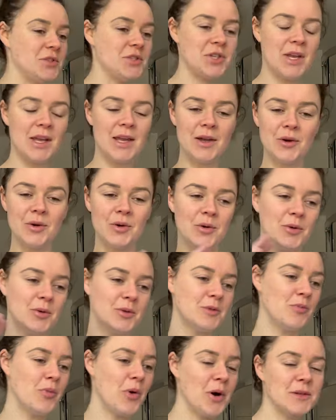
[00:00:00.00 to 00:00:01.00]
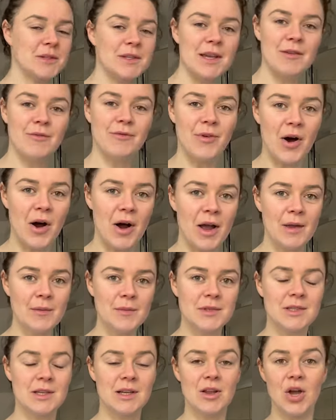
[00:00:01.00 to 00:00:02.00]
chilled, positive
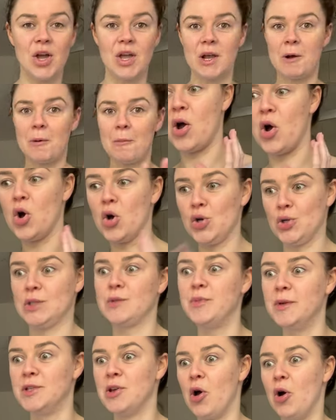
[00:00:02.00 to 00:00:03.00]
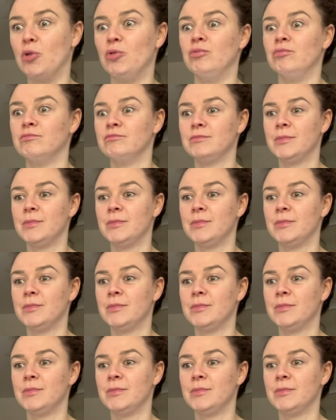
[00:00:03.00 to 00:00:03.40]
vibes to like hospital